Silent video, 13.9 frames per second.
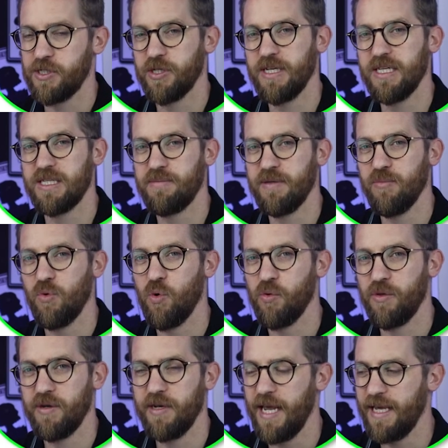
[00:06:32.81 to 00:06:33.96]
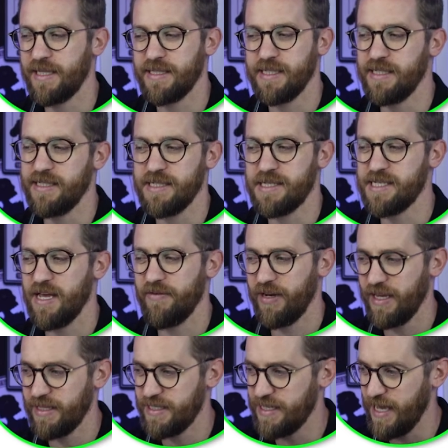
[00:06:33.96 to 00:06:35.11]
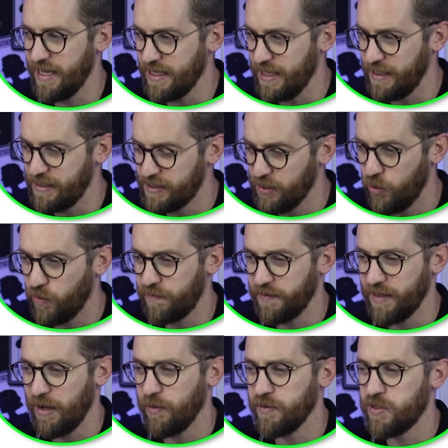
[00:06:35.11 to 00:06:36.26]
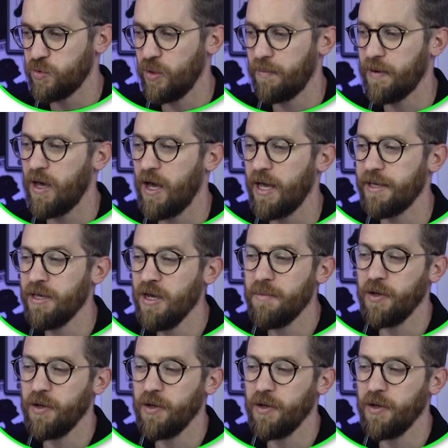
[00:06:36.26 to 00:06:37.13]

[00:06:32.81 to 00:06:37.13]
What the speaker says: You'd need to be more than 87, 88 years old for that one to apply.